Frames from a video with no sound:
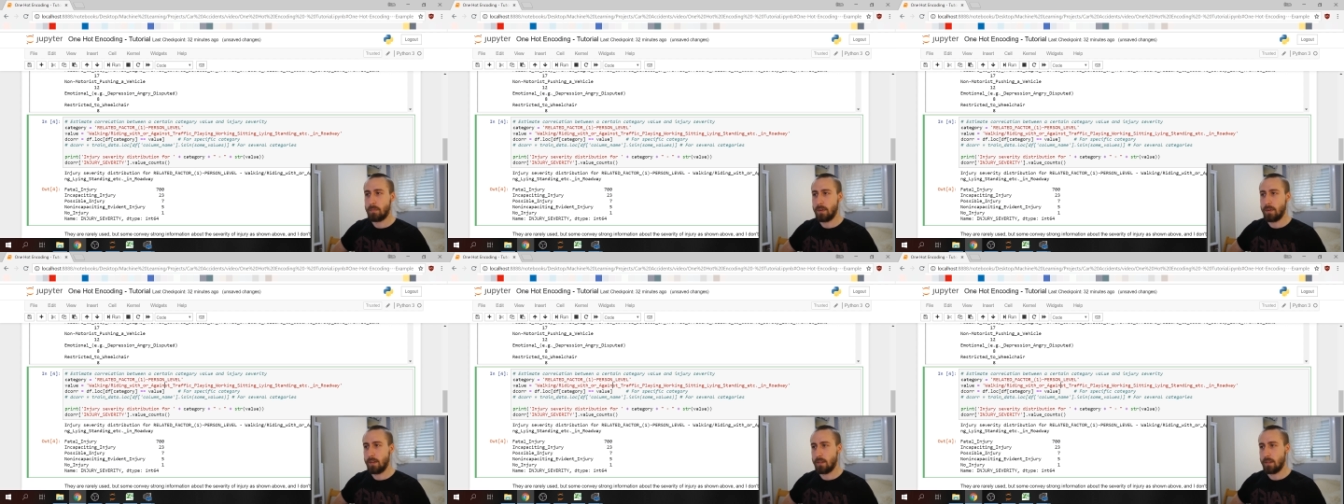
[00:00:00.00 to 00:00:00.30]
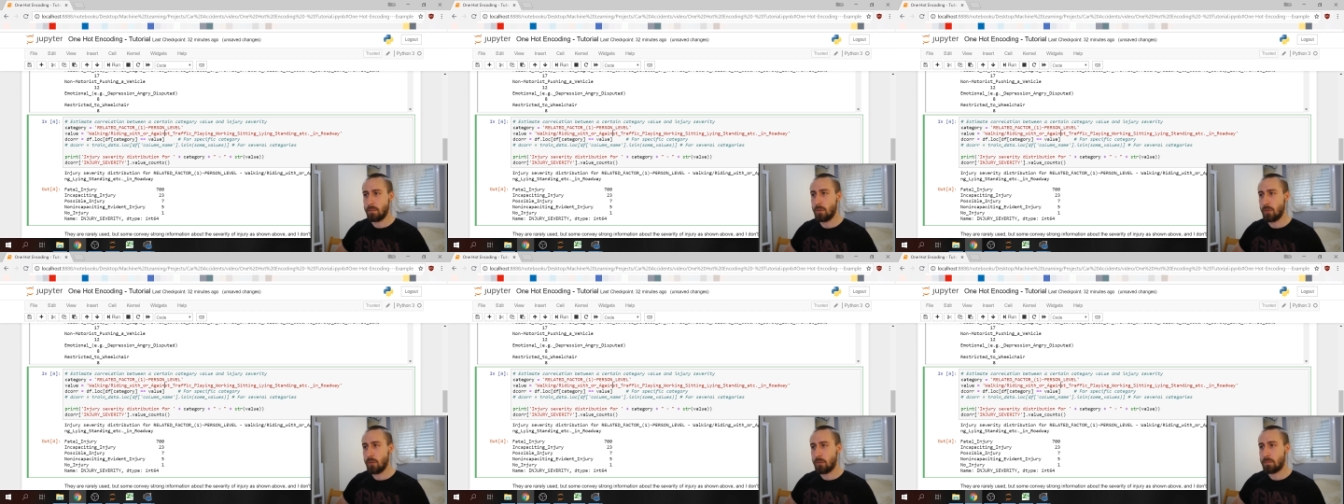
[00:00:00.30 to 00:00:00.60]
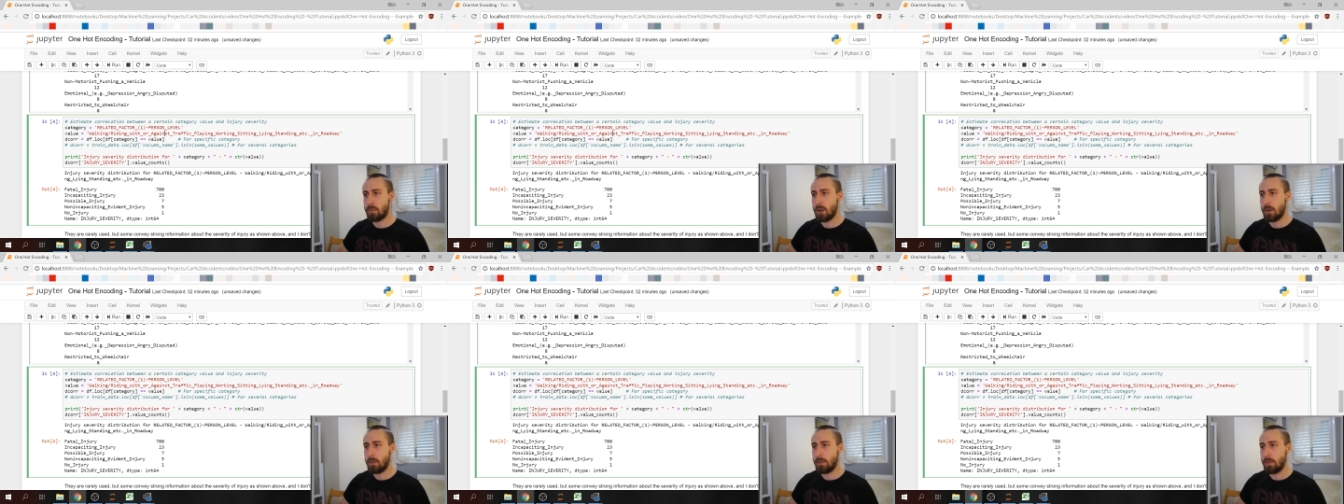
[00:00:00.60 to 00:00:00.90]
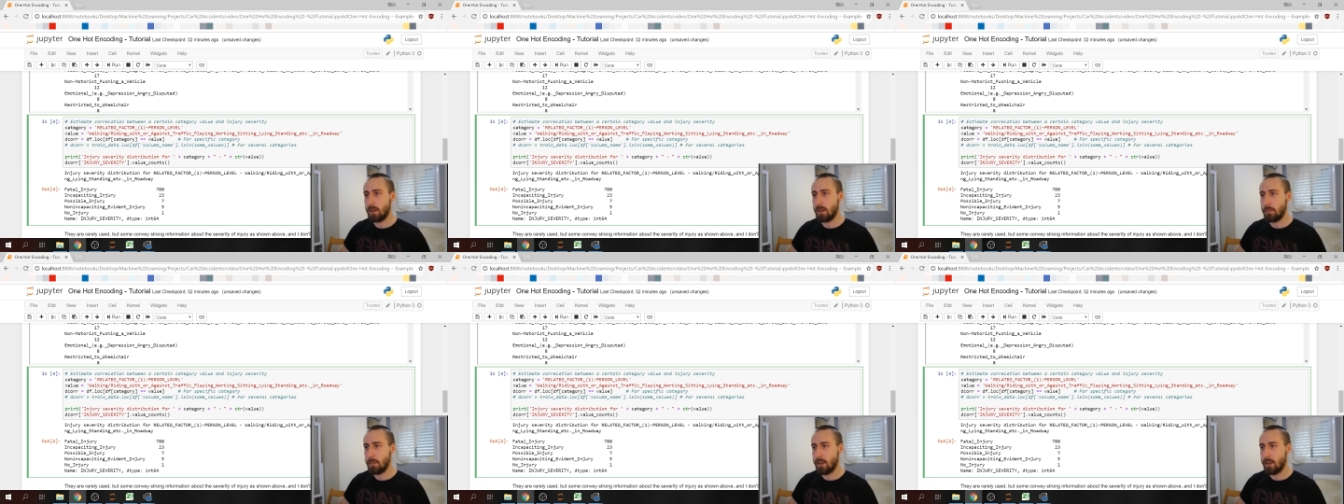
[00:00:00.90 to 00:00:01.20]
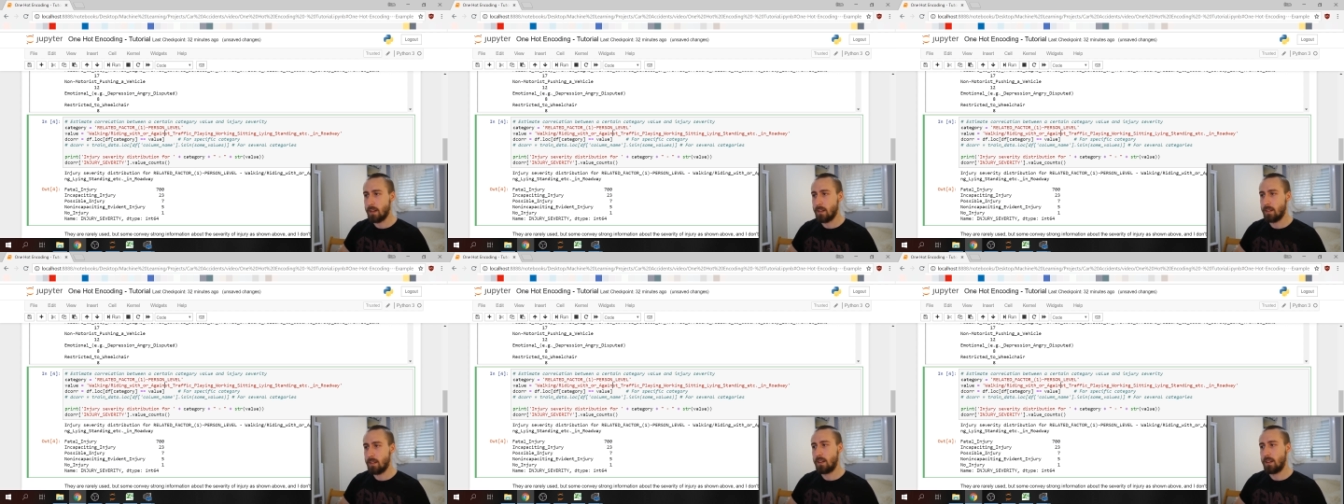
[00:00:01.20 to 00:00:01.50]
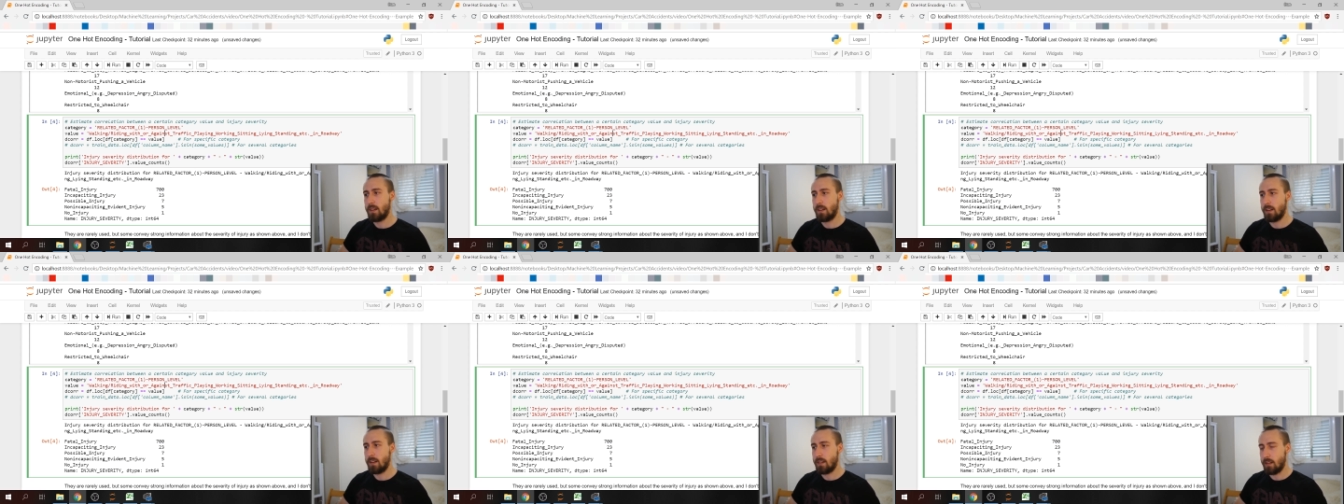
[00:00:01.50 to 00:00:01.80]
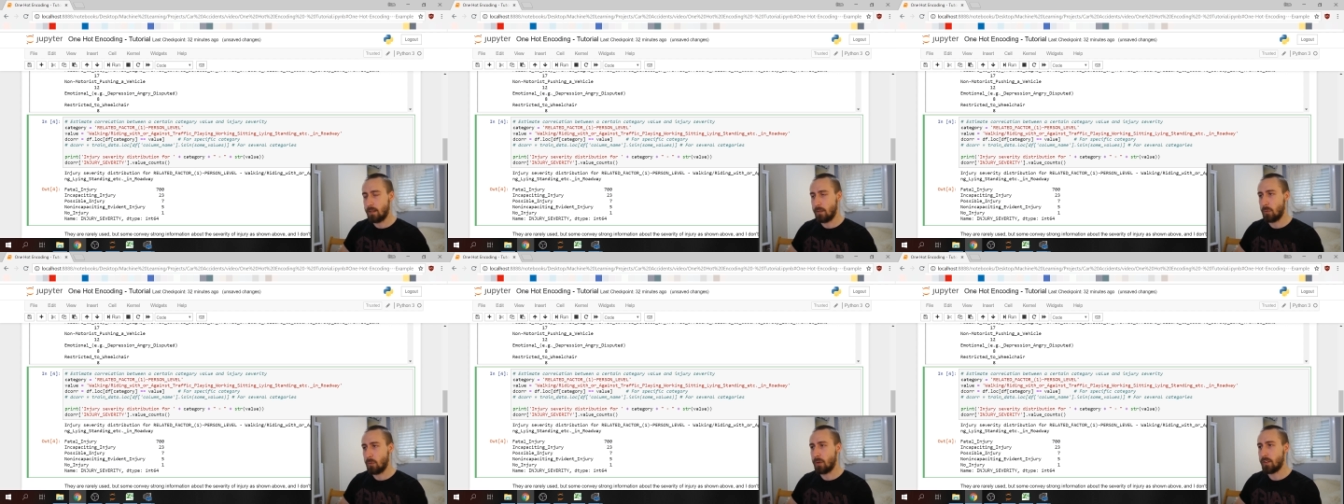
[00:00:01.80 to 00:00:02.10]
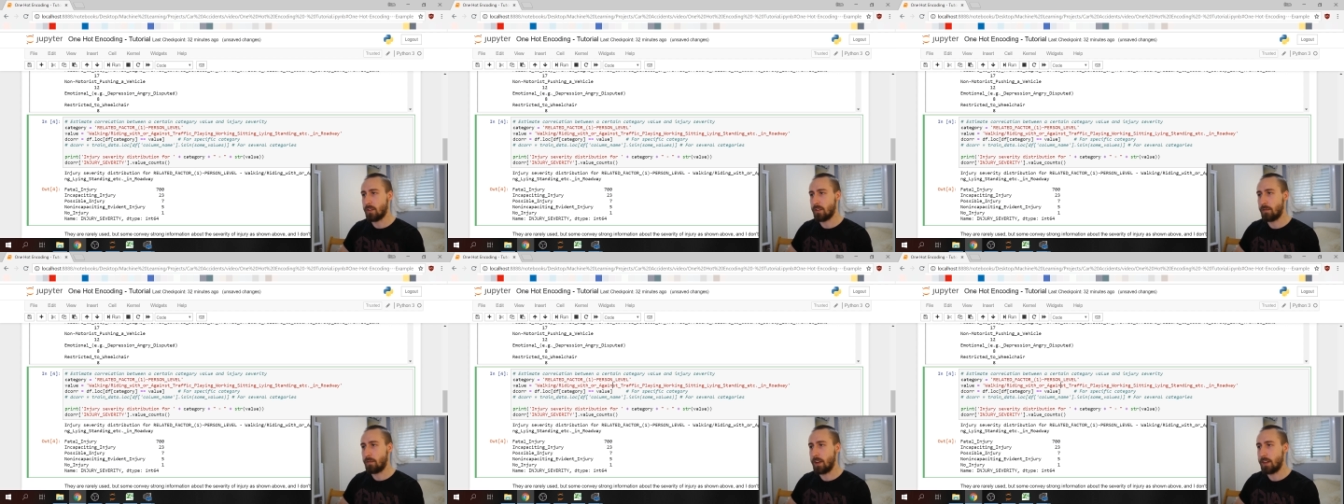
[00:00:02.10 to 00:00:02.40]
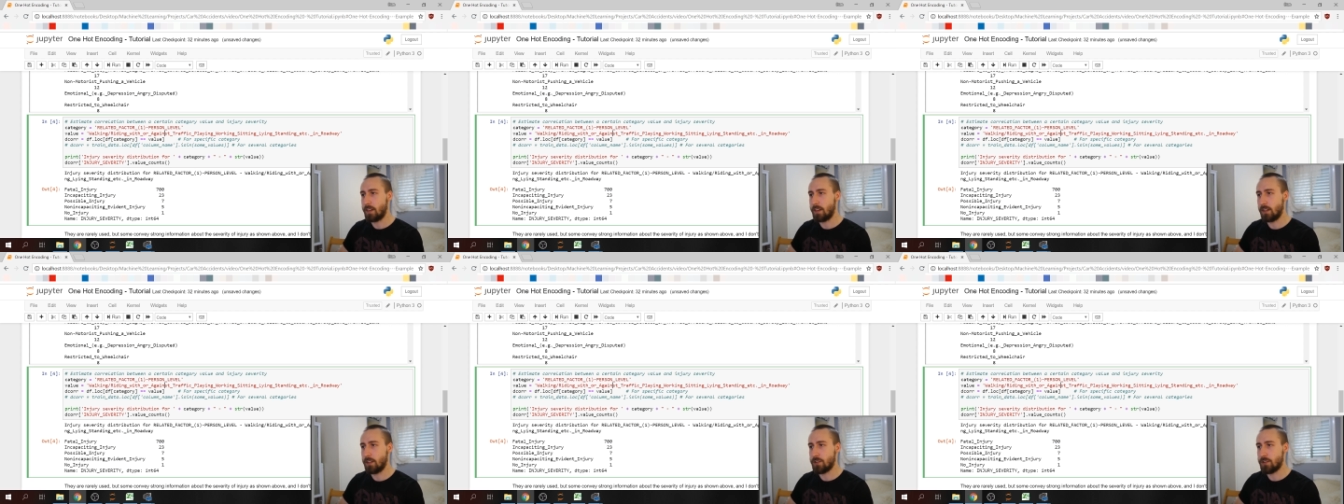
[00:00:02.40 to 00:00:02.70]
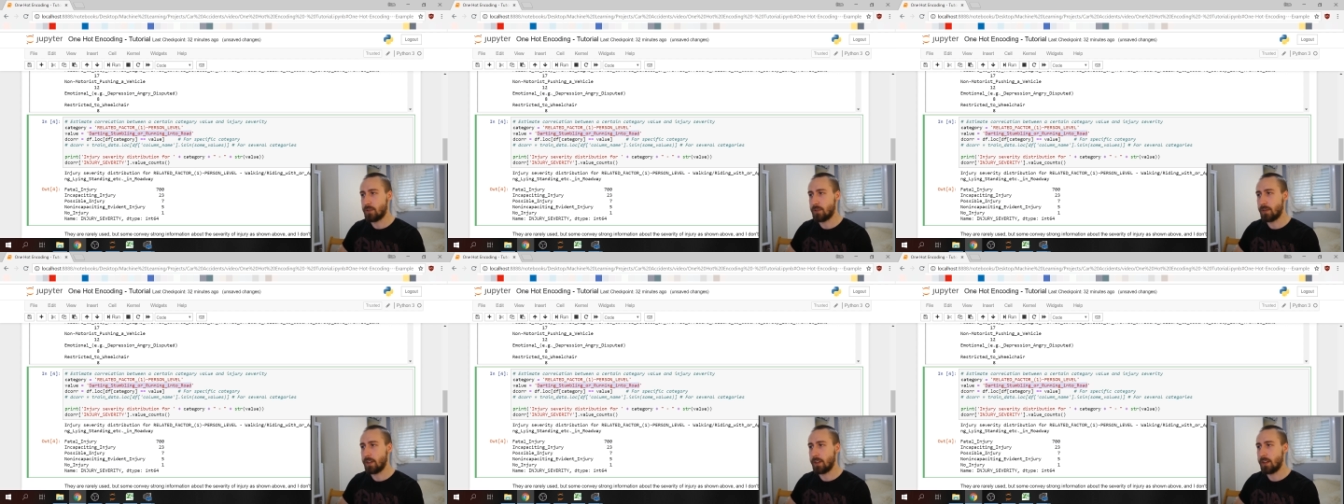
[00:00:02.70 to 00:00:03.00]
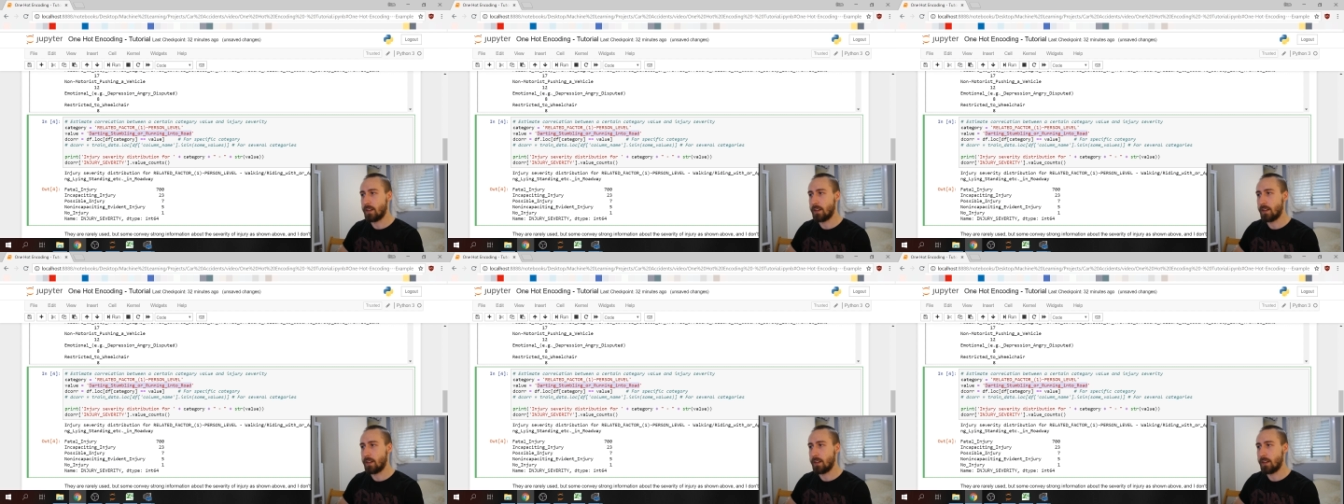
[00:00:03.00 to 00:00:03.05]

it most probably mean it, it was a fatal injury.